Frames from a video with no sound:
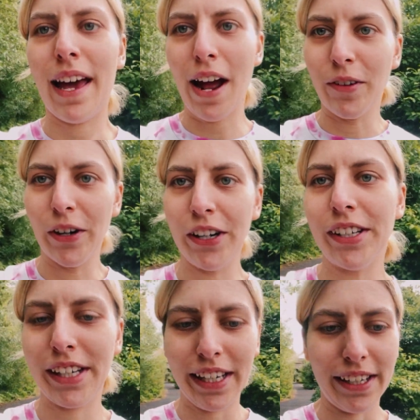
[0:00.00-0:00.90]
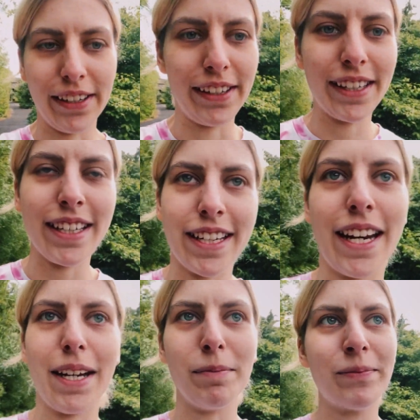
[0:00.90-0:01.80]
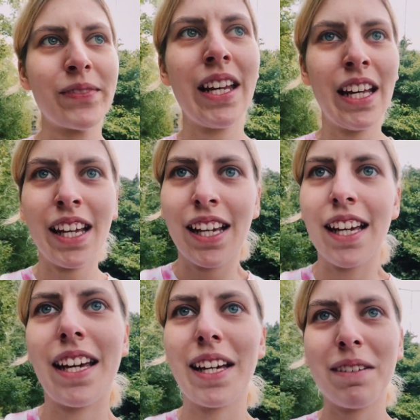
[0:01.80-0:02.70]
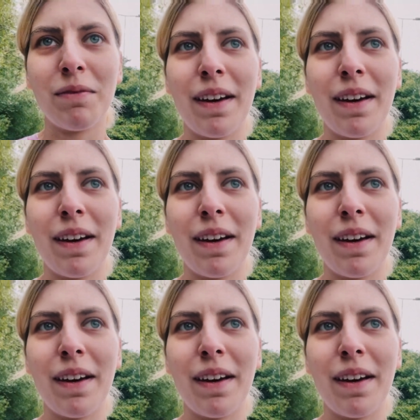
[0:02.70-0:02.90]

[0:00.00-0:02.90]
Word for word: error in your name. Um,